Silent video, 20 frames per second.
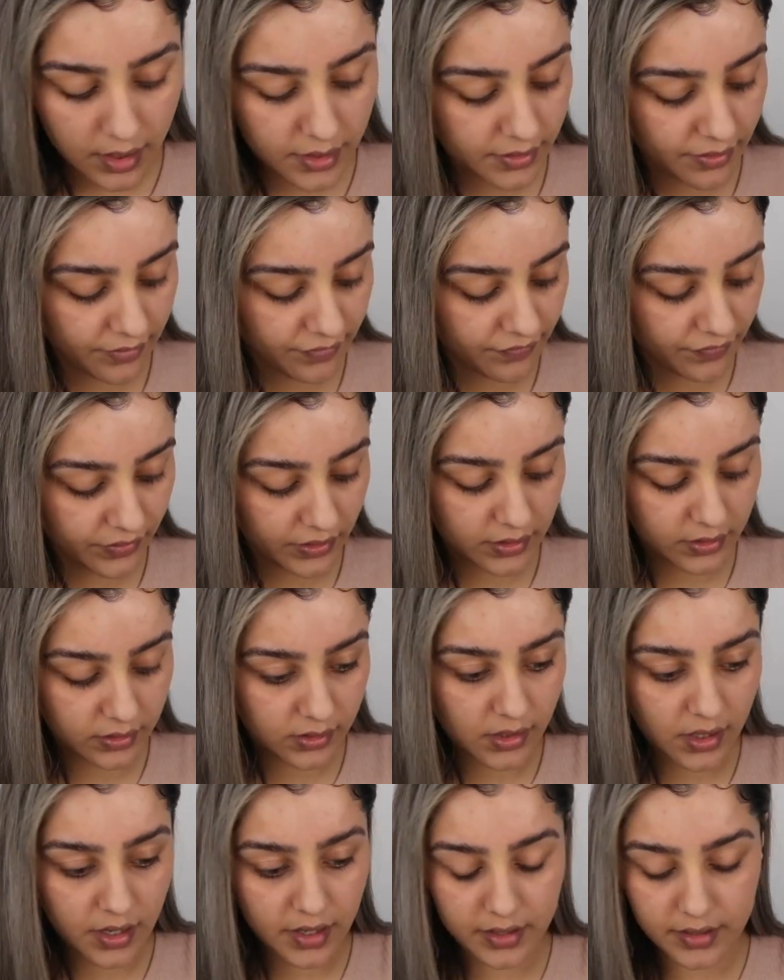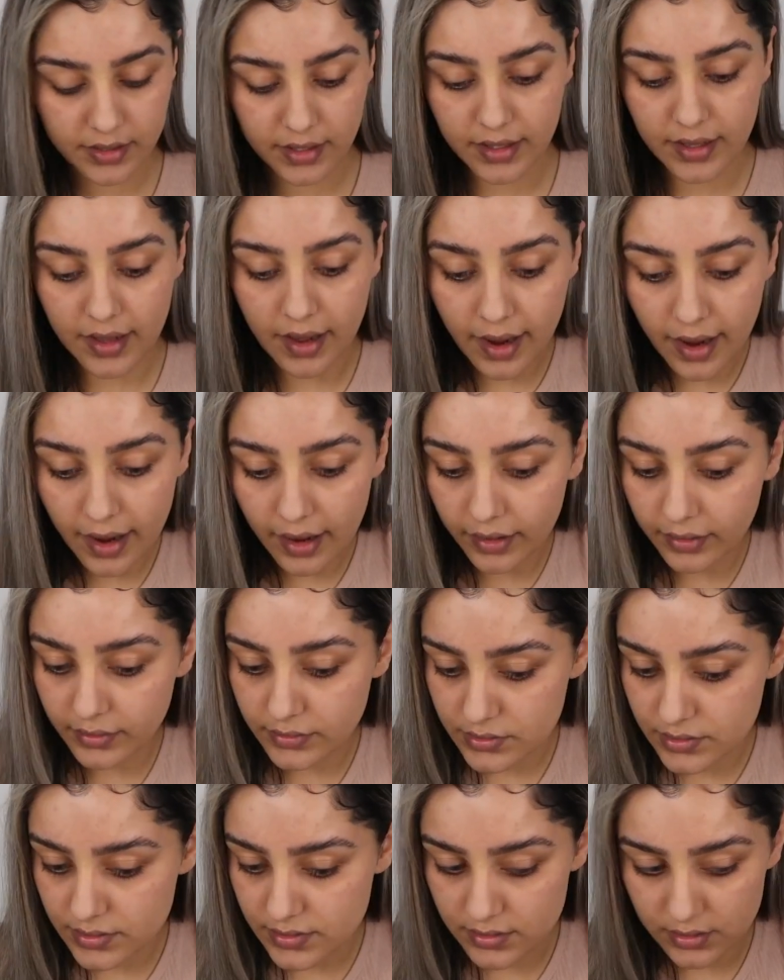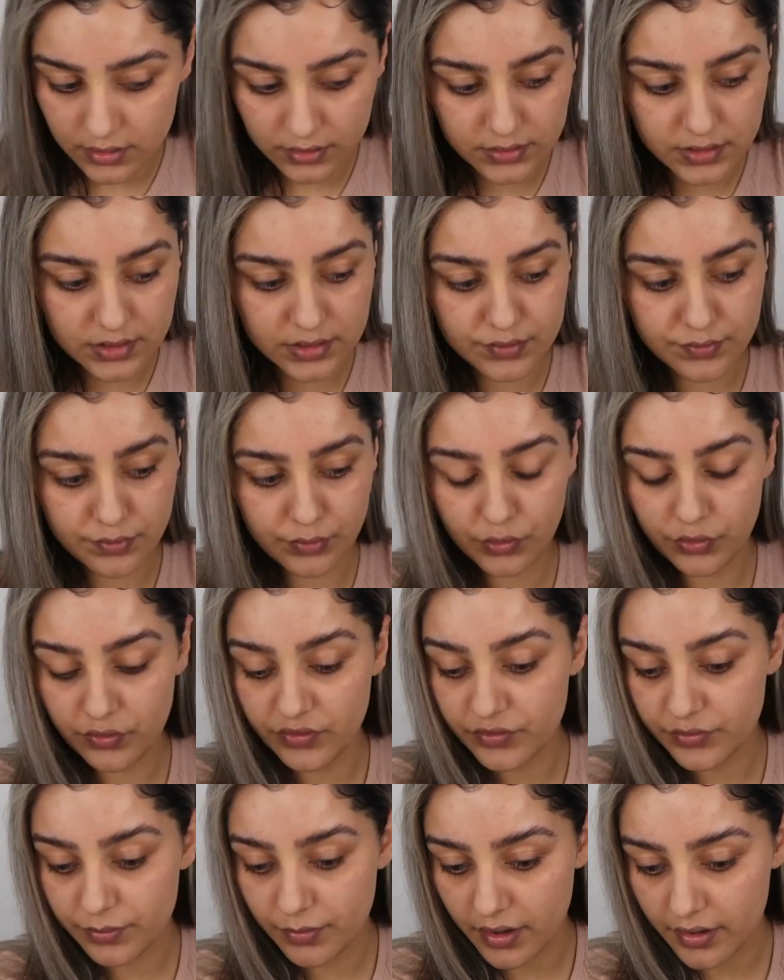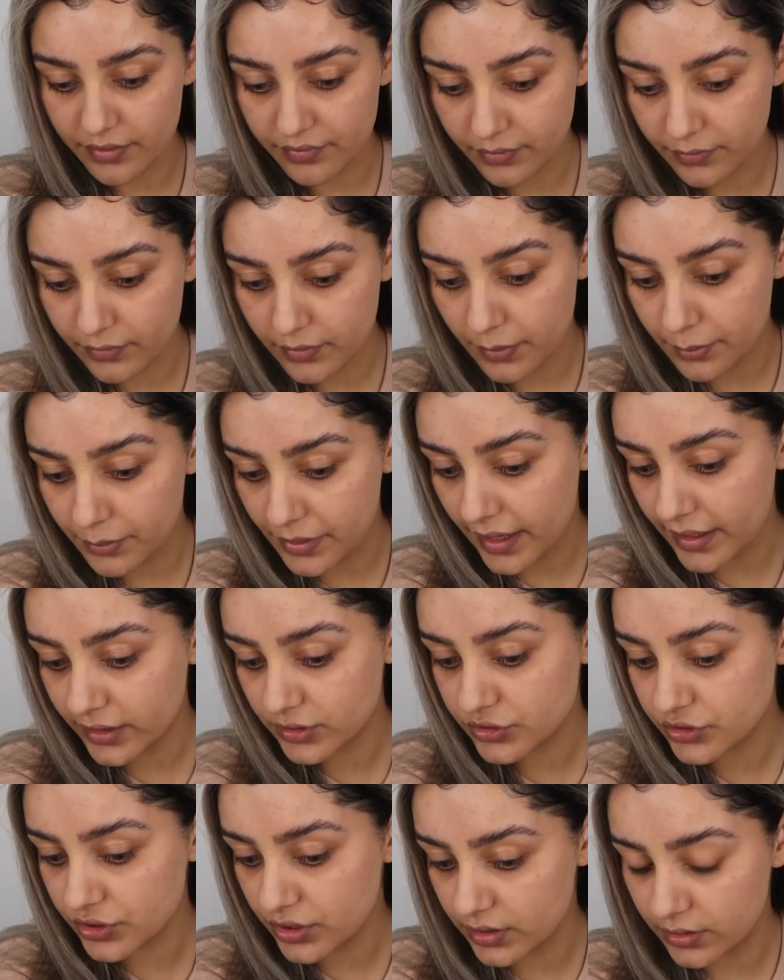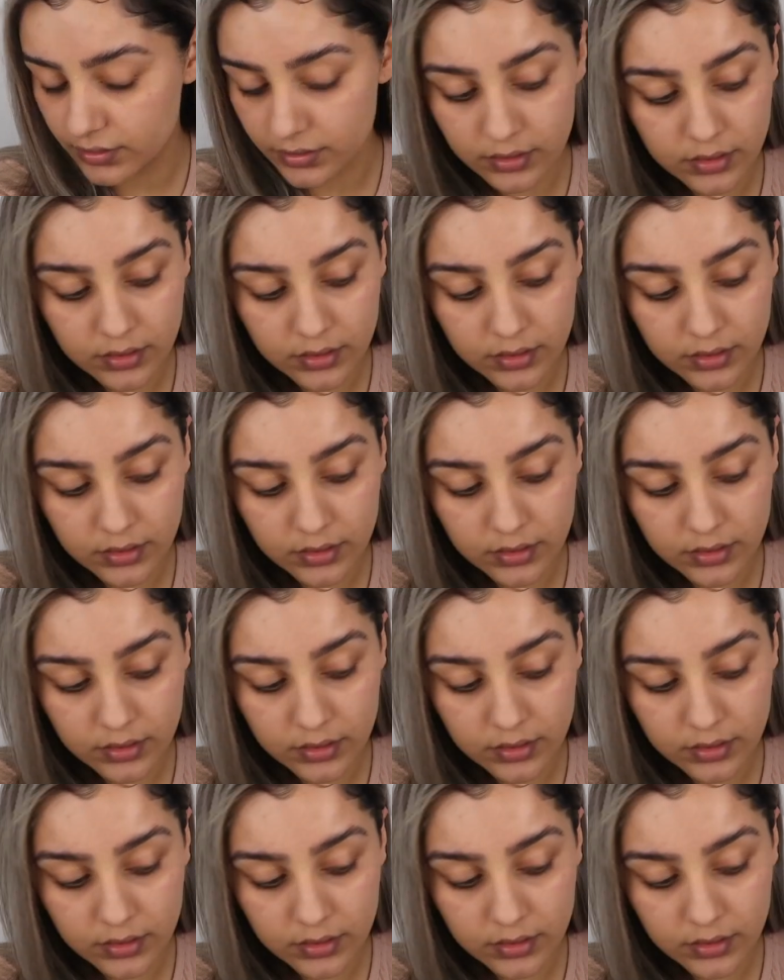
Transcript: and I feel like it has smoothed my complexion.